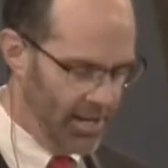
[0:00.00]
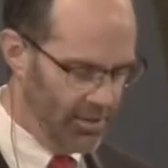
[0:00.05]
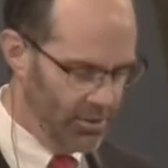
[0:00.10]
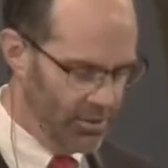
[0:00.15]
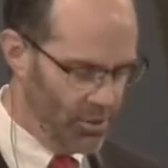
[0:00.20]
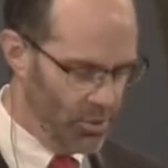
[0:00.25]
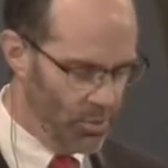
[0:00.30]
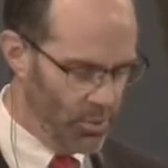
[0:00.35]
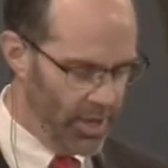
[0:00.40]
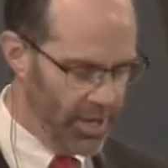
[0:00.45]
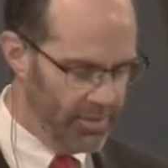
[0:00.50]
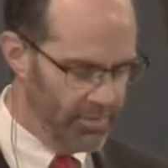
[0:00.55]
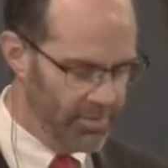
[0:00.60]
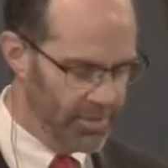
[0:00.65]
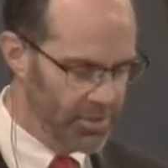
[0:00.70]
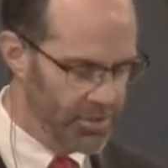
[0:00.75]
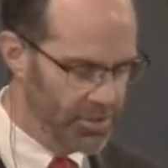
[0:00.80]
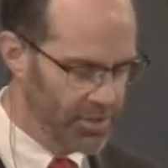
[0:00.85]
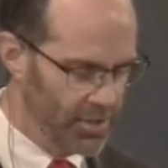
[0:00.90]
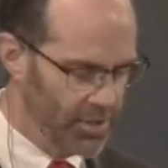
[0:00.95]
I don't know when
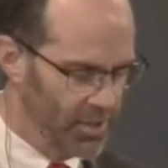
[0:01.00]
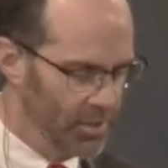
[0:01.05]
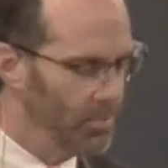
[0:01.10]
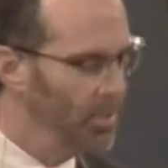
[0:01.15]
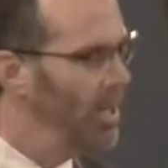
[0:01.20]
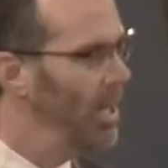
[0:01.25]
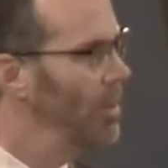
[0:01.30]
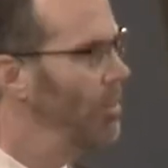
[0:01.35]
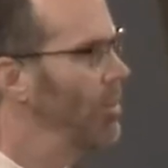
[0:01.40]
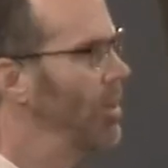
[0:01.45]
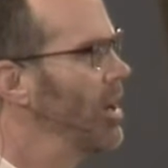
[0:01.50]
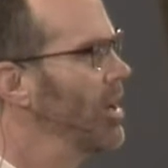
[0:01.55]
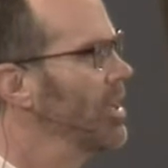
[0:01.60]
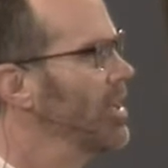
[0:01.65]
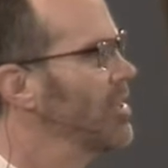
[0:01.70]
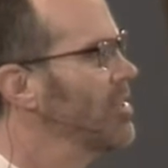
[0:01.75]
for sure, but I want